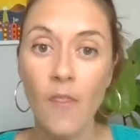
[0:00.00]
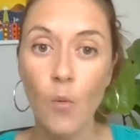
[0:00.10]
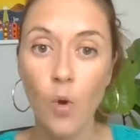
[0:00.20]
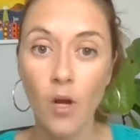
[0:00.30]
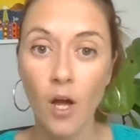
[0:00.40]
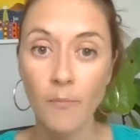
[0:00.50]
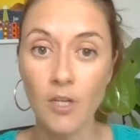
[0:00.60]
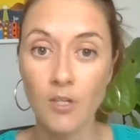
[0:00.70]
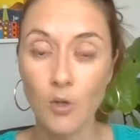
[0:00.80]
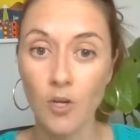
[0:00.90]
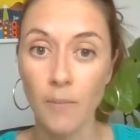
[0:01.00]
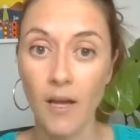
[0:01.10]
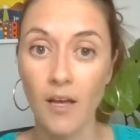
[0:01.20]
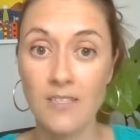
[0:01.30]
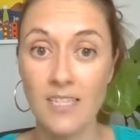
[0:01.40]
But what I'm going to talk
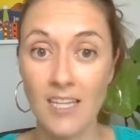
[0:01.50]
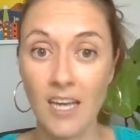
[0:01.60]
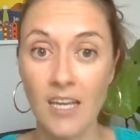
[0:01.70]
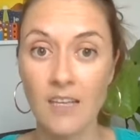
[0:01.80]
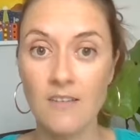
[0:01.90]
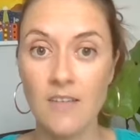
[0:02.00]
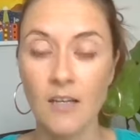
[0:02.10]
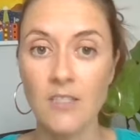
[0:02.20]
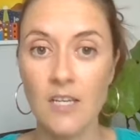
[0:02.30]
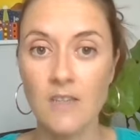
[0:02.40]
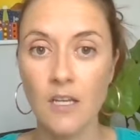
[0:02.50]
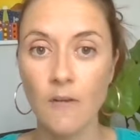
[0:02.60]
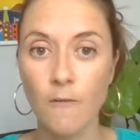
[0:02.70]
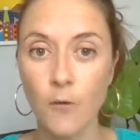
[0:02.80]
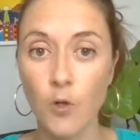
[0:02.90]
about today is then
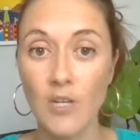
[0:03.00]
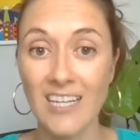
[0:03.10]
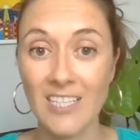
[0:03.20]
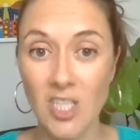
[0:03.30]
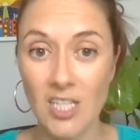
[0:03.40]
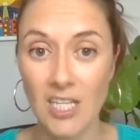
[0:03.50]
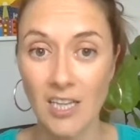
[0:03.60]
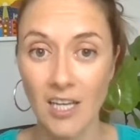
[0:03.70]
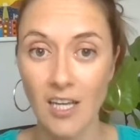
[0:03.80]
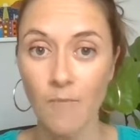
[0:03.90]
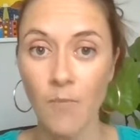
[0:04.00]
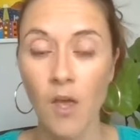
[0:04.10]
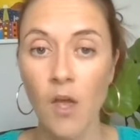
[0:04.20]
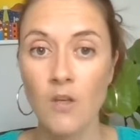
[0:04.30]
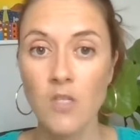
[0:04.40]
testing food energetically.
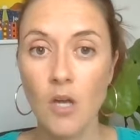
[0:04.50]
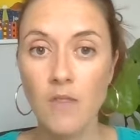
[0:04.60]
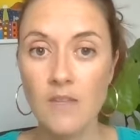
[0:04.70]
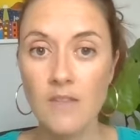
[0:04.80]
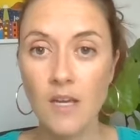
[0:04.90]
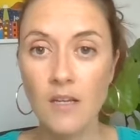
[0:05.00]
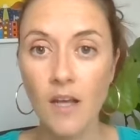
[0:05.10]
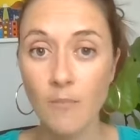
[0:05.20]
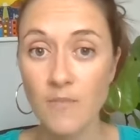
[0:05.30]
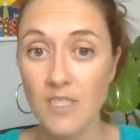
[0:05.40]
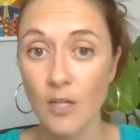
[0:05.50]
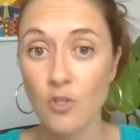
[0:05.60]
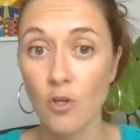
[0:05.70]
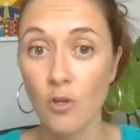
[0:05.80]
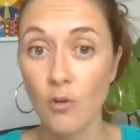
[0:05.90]
So this then comes down
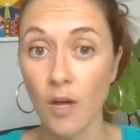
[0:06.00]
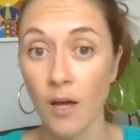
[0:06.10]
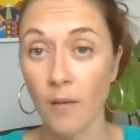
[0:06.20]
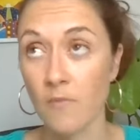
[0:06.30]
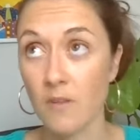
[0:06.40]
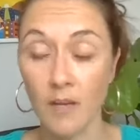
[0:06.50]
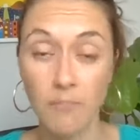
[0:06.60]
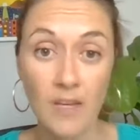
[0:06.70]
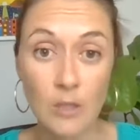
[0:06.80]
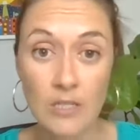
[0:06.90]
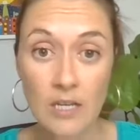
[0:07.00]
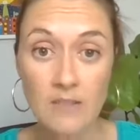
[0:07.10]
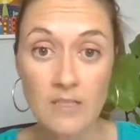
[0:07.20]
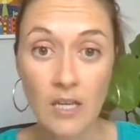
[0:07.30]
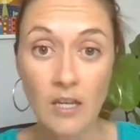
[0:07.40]
to like muscle
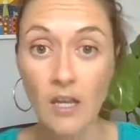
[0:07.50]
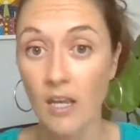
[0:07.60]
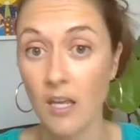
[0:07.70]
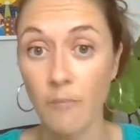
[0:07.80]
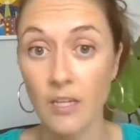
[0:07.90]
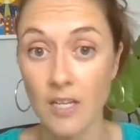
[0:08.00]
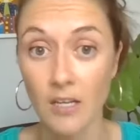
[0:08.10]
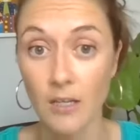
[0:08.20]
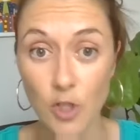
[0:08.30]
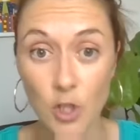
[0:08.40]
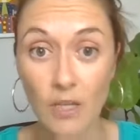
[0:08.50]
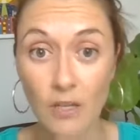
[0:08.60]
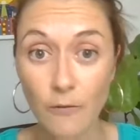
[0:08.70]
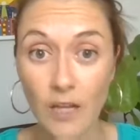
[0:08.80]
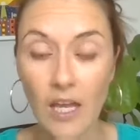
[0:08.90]
testing. It can be done
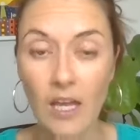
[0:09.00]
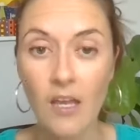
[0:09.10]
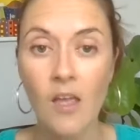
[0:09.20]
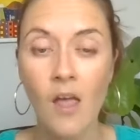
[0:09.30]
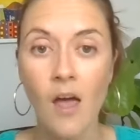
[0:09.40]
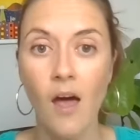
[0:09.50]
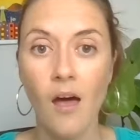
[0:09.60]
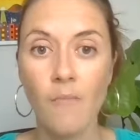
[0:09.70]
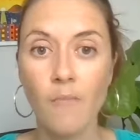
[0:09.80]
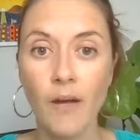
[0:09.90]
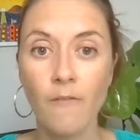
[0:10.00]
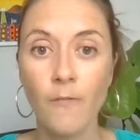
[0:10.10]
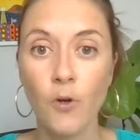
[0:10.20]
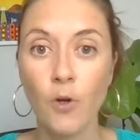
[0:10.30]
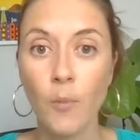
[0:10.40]
intuitively, but
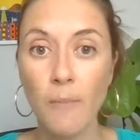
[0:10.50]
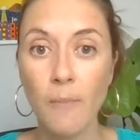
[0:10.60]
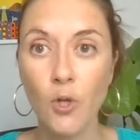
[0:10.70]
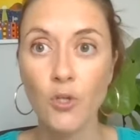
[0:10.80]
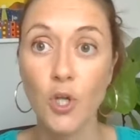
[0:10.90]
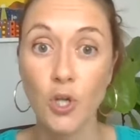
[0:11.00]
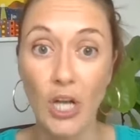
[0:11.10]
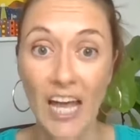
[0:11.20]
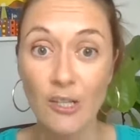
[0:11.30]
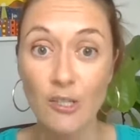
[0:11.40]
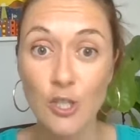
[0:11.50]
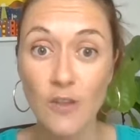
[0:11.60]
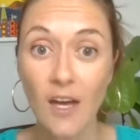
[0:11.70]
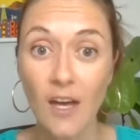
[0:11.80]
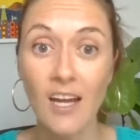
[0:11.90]
for people who don't know how to do
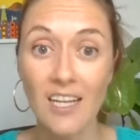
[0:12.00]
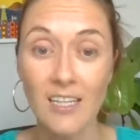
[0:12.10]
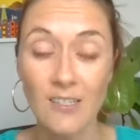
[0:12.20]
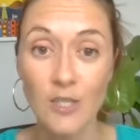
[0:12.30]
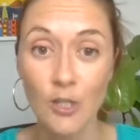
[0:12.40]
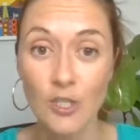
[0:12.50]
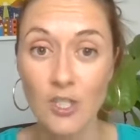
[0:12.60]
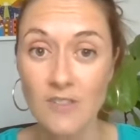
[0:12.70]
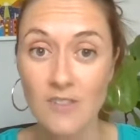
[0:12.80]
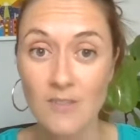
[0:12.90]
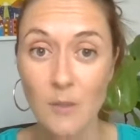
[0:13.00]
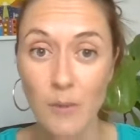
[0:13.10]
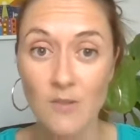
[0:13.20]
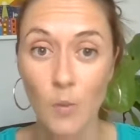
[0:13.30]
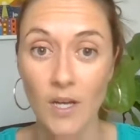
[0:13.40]
that, a kinesiologist is the
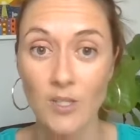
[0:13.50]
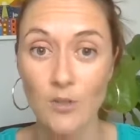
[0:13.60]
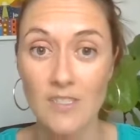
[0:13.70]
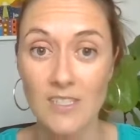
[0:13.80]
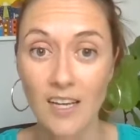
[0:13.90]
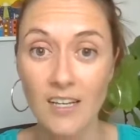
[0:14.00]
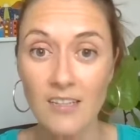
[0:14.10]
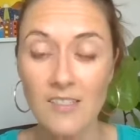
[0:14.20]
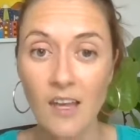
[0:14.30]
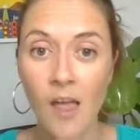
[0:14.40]
best way to start.